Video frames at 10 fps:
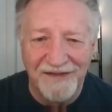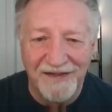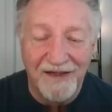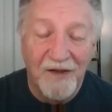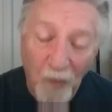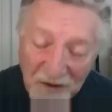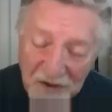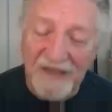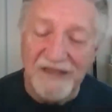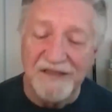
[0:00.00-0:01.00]
is
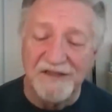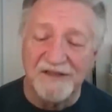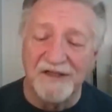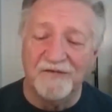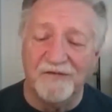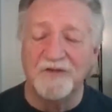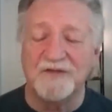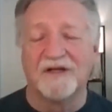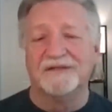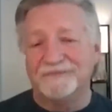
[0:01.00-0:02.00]
unfortunately,
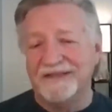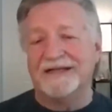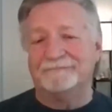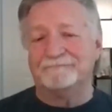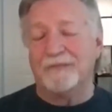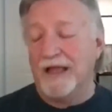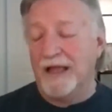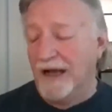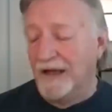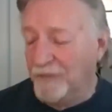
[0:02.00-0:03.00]
yeah, unfortunately,
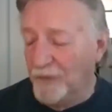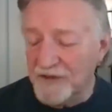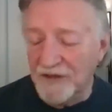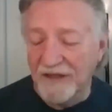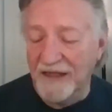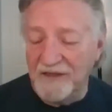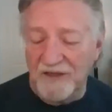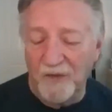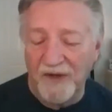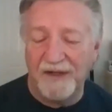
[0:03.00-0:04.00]
that's the way
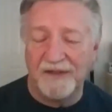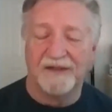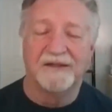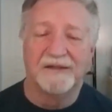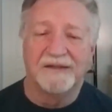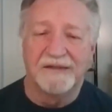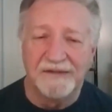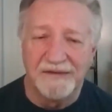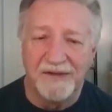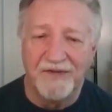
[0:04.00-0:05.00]
uh, things are
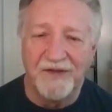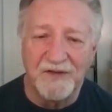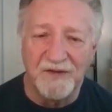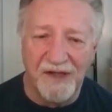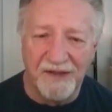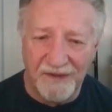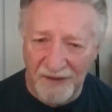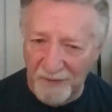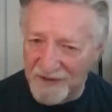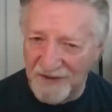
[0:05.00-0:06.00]
done in the business these
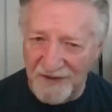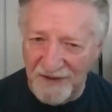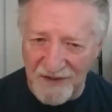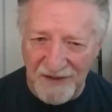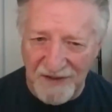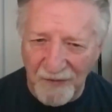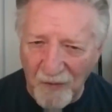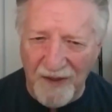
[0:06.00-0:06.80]
days. I don't know why.